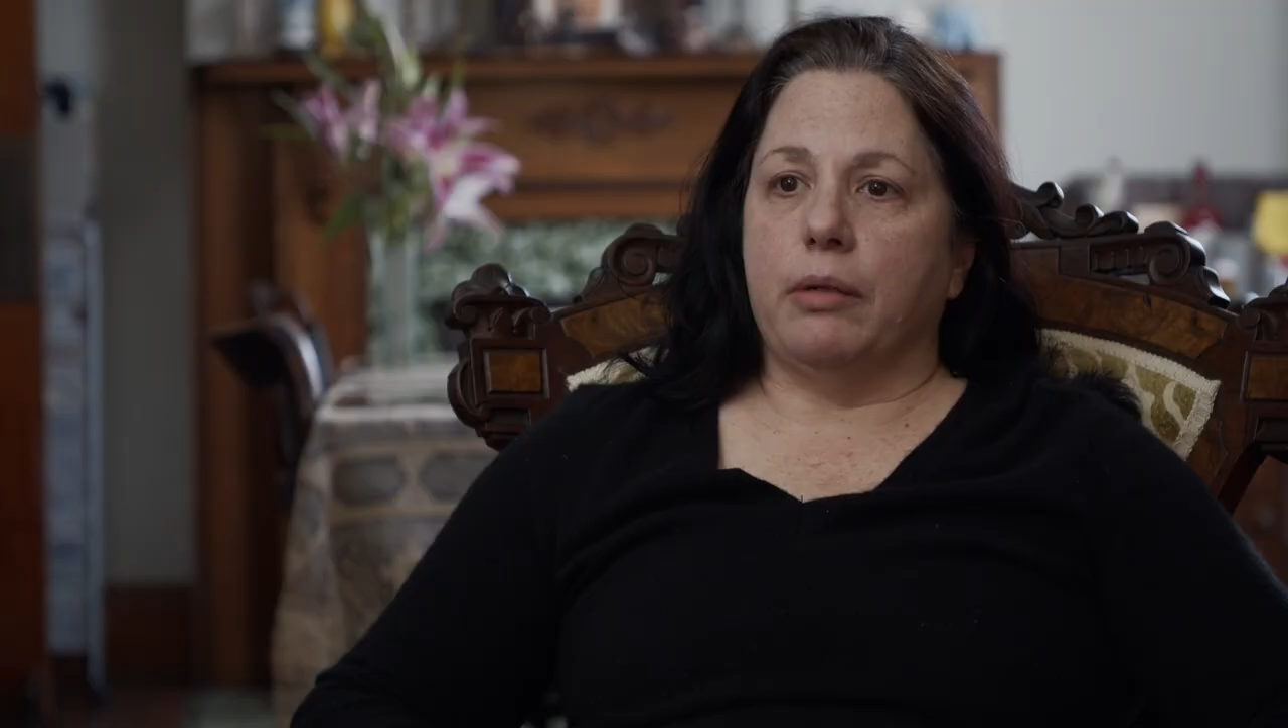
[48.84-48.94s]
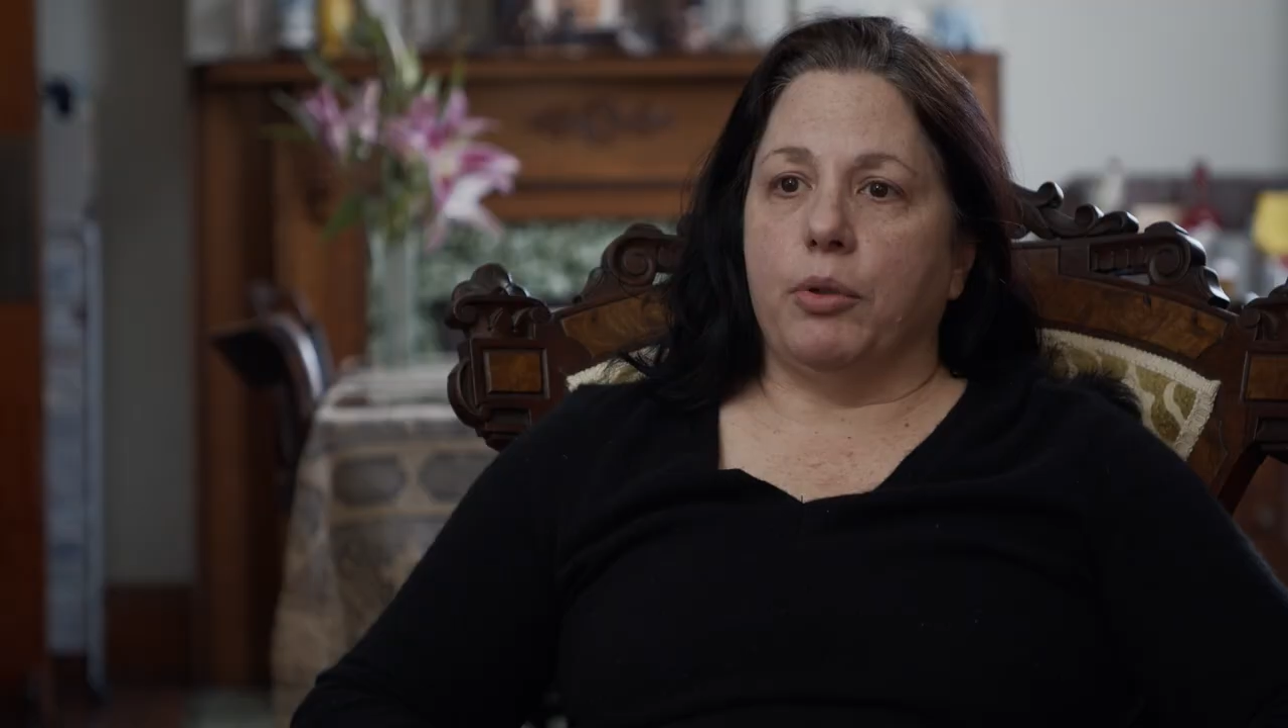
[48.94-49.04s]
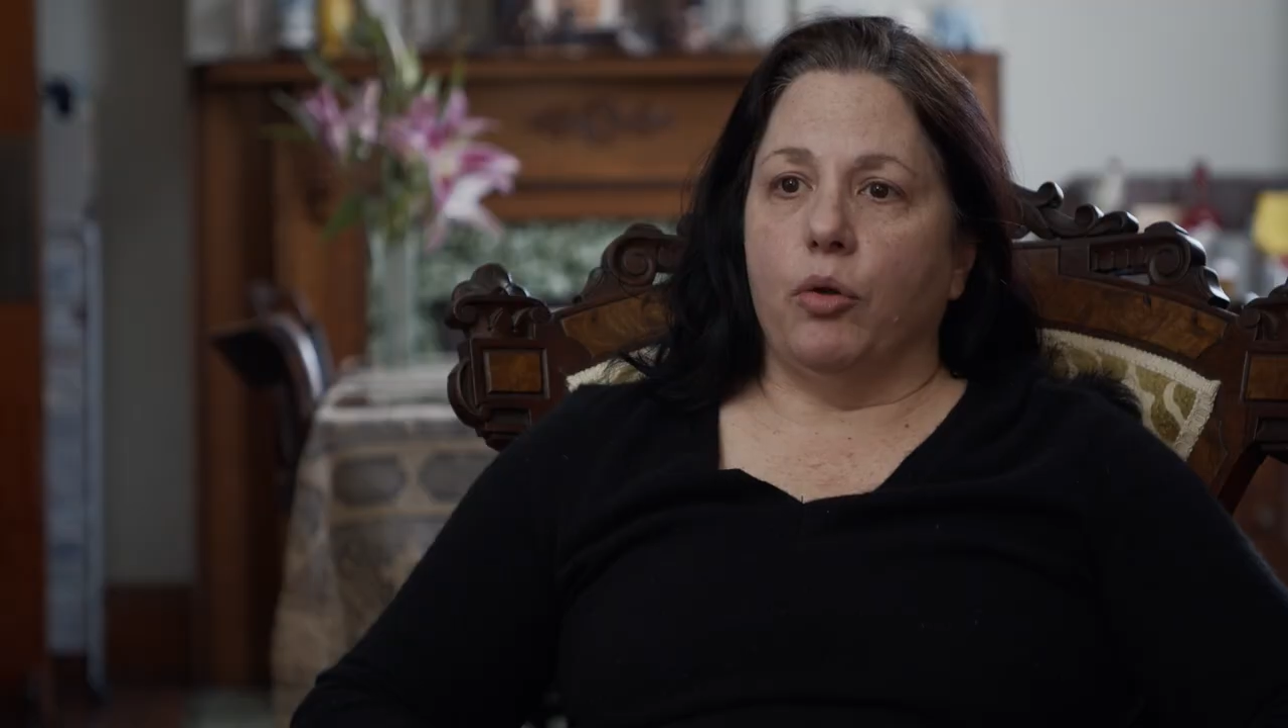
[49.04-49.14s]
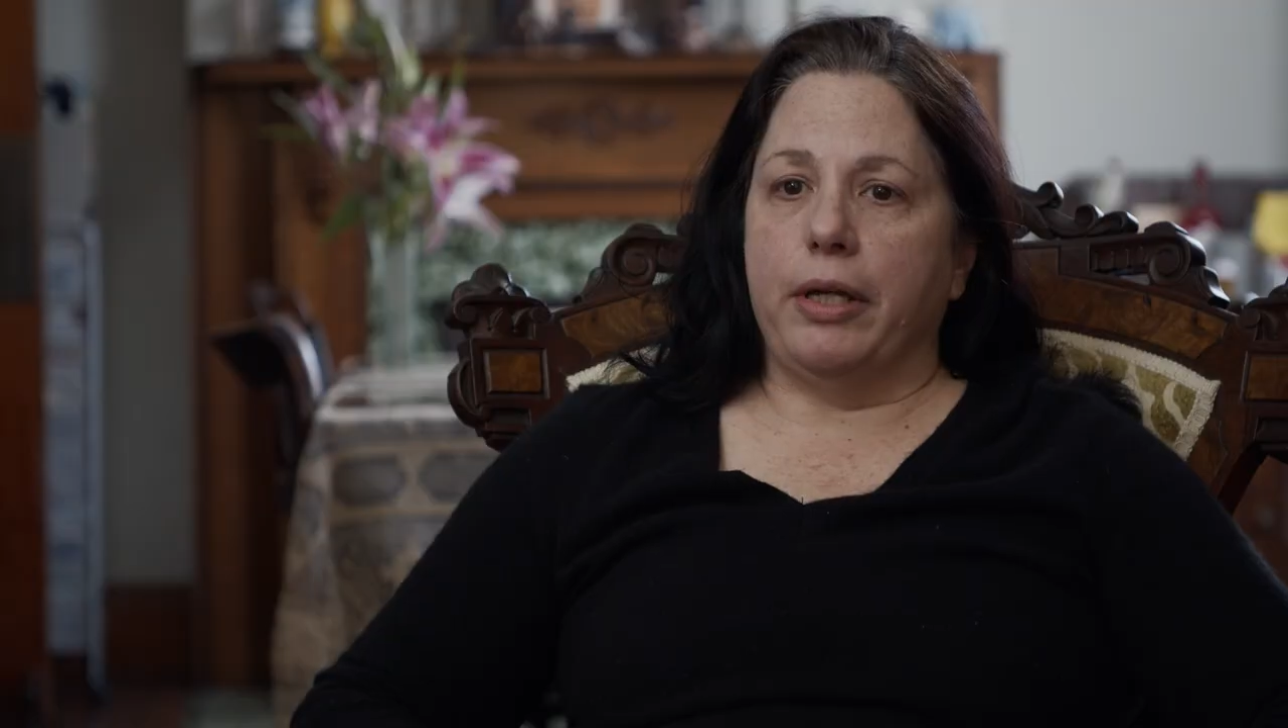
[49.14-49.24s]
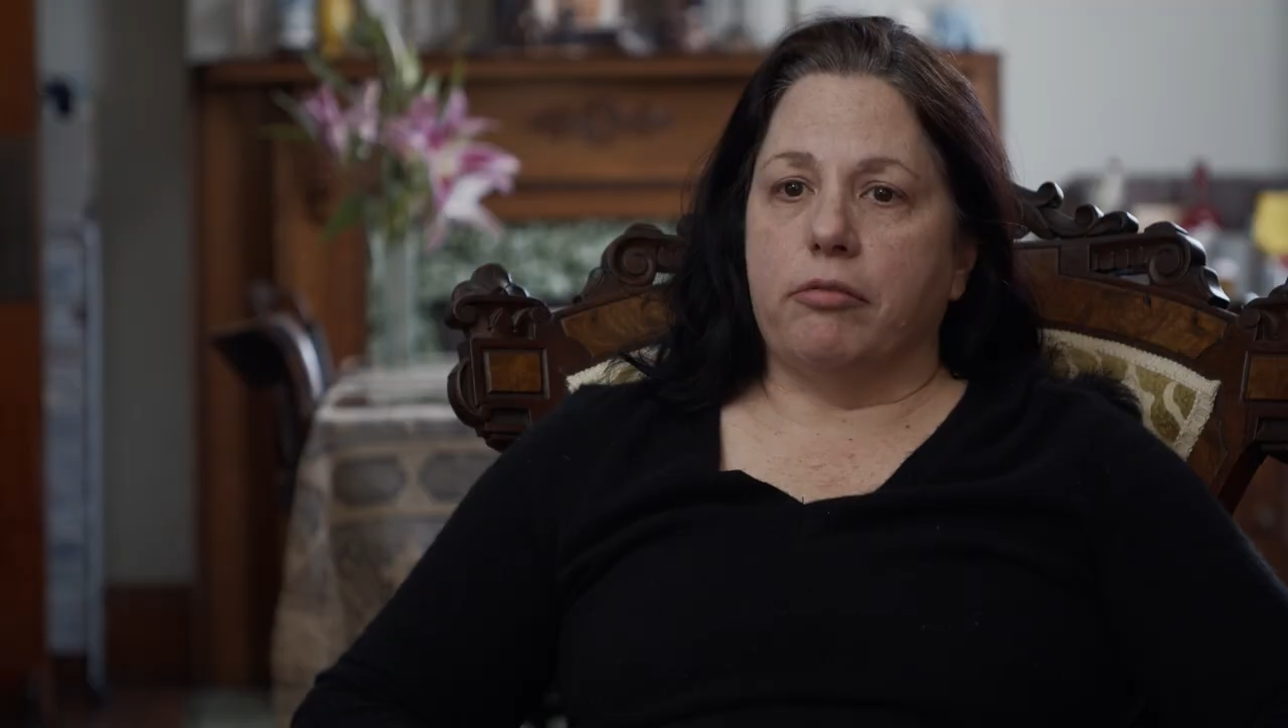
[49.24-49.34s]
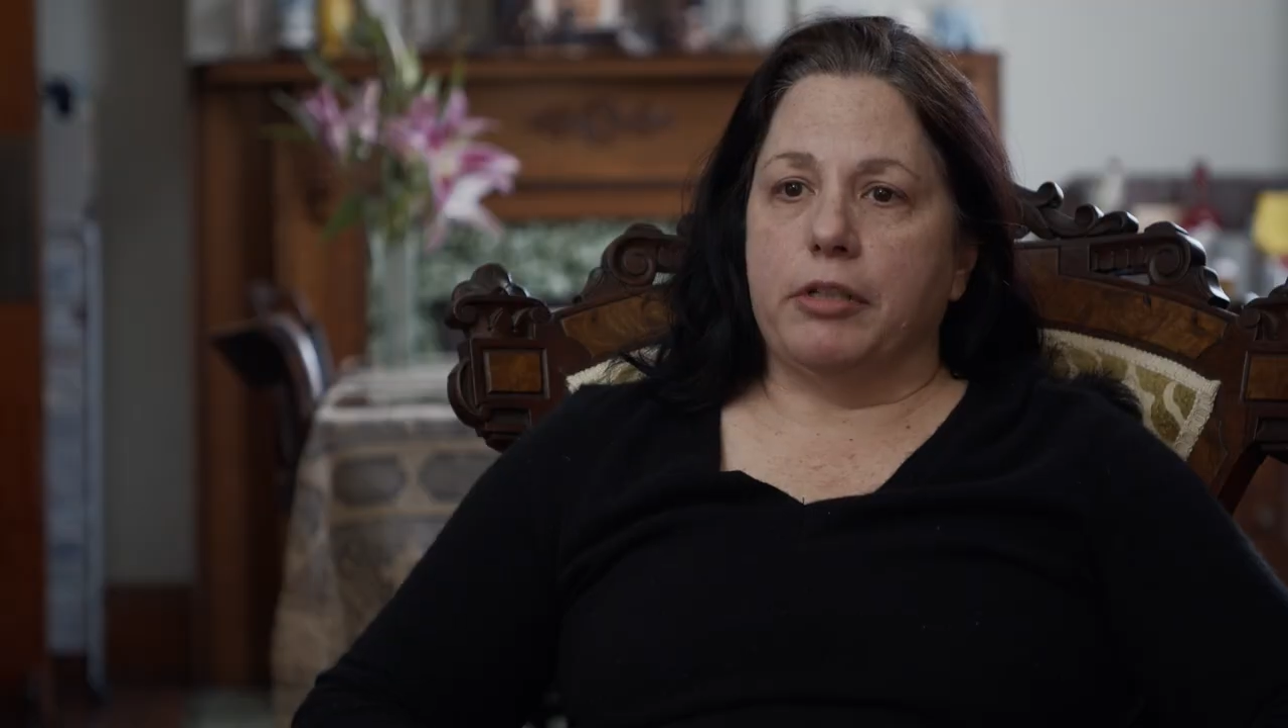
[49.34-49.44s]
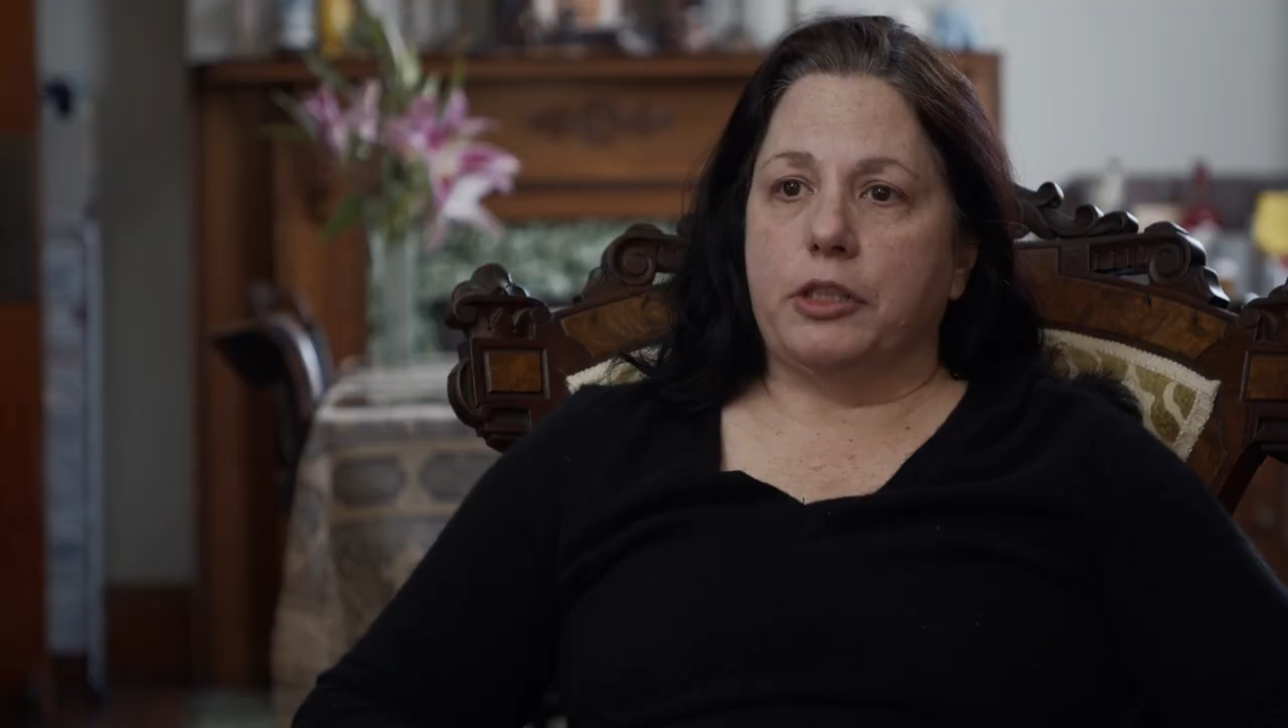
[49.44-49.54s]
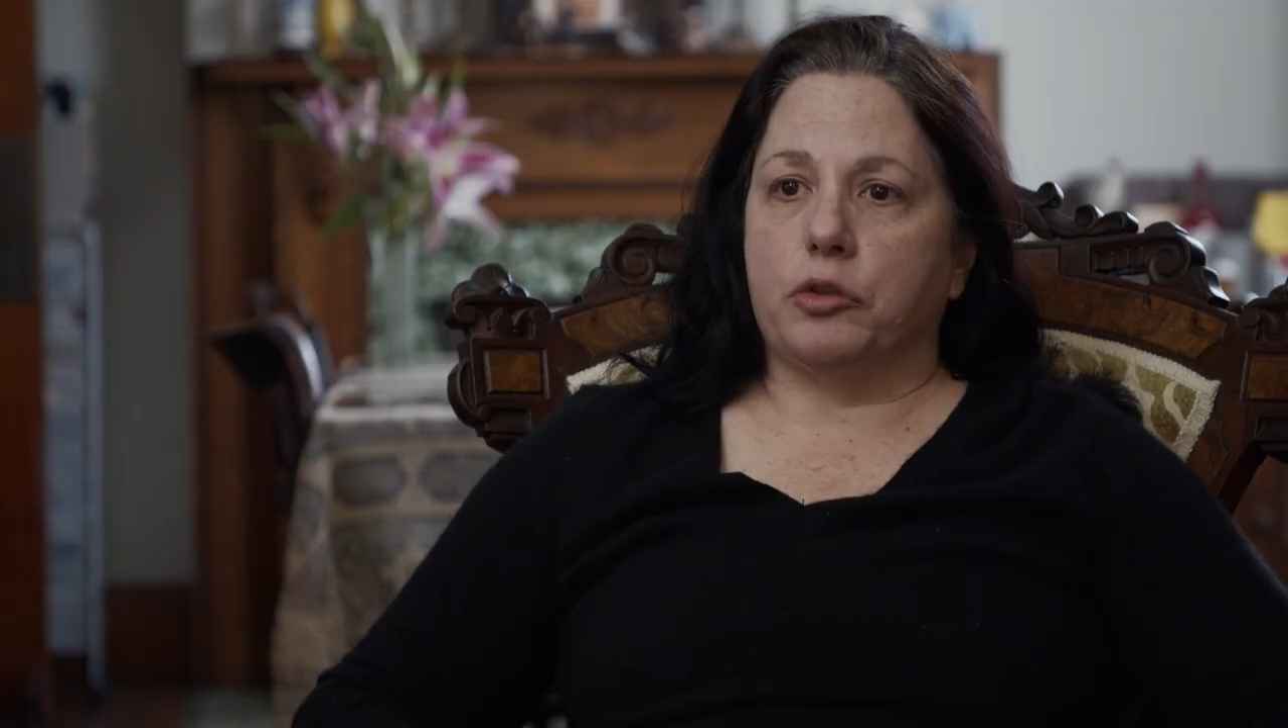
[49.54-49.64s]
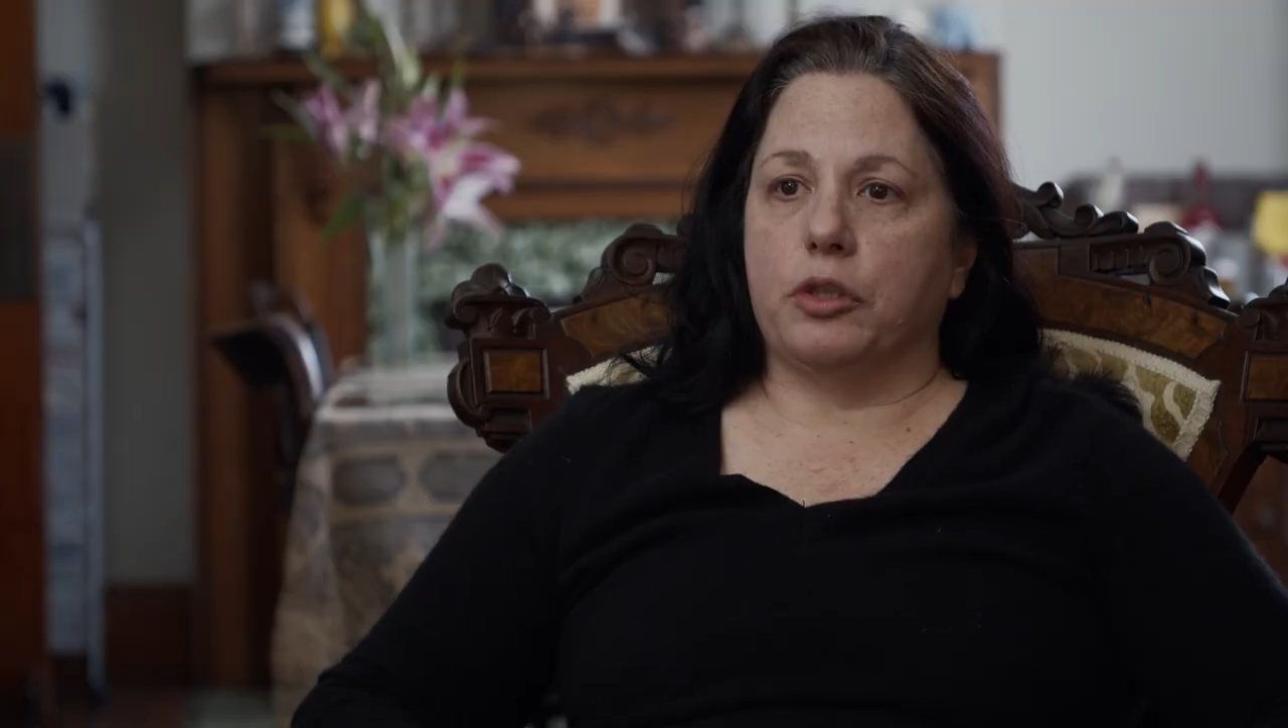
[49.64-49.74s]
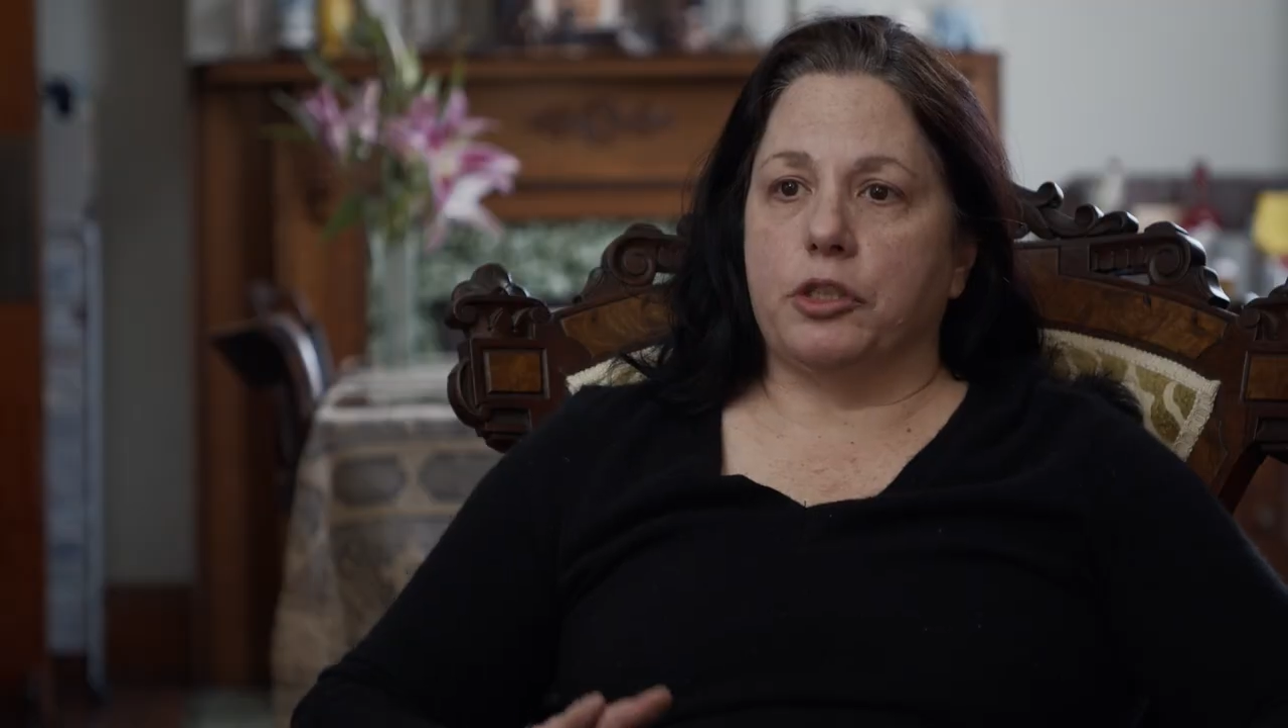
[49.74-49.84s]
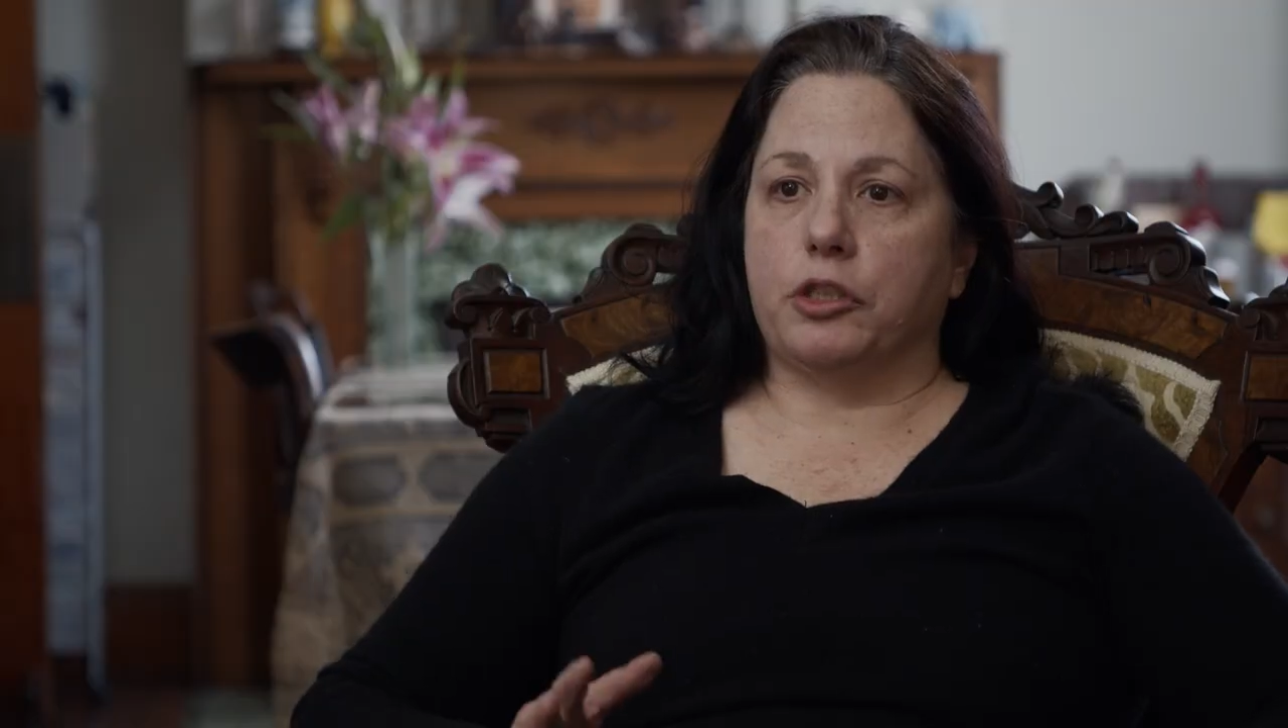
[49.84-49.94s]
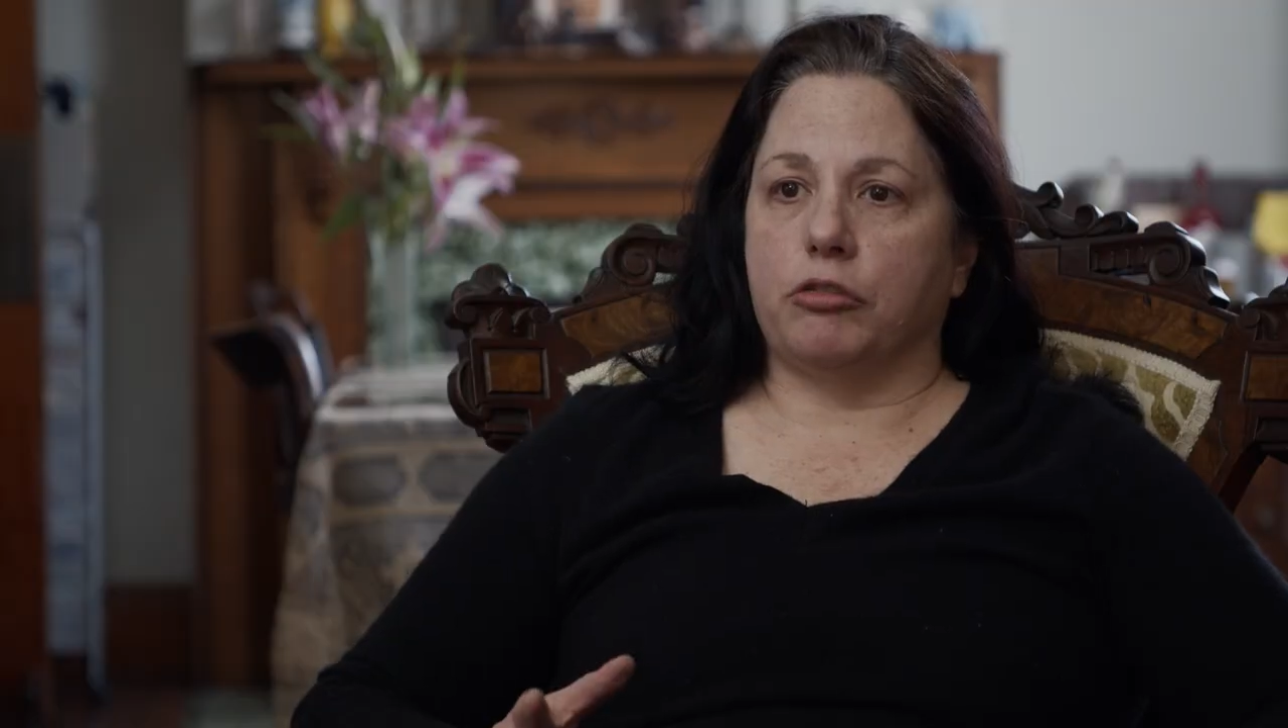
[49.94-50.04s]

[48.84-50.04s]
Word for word: employee resource